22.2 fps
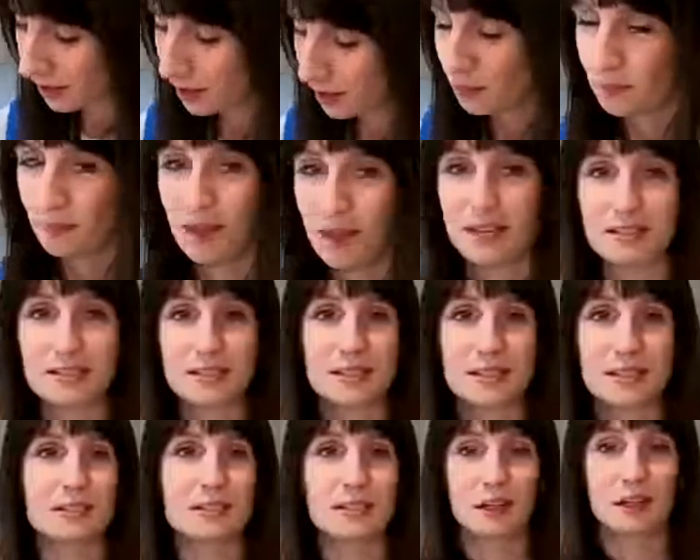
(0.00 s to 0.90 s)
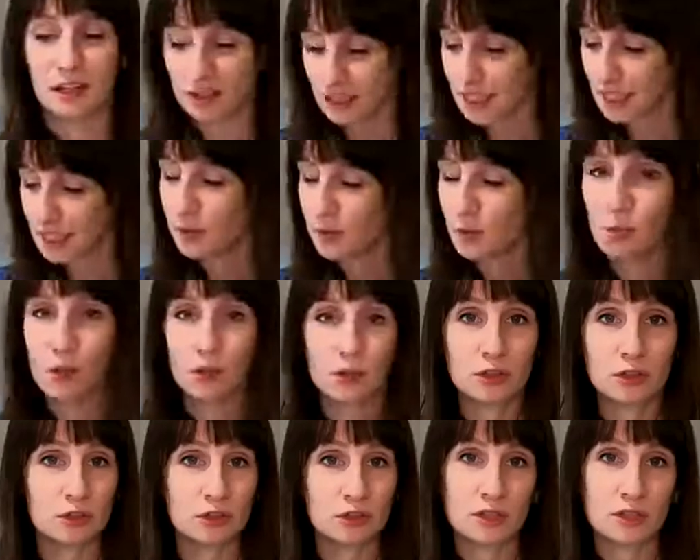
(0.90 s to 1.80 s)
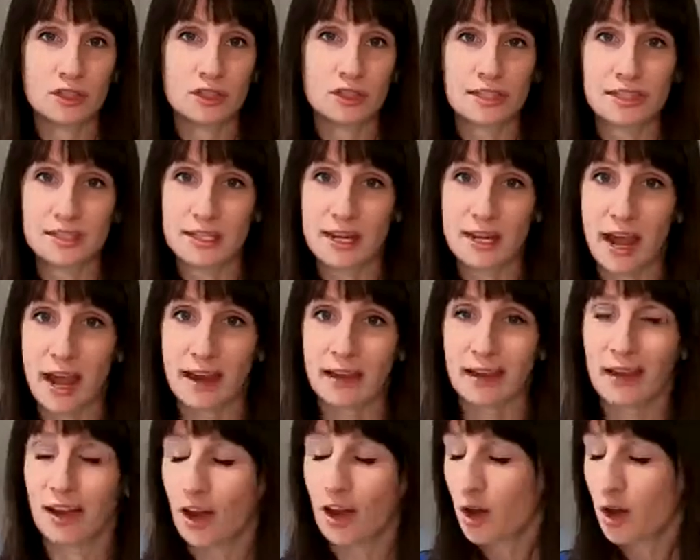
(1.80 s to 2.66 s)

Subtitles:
makes this an even more nutritious snack.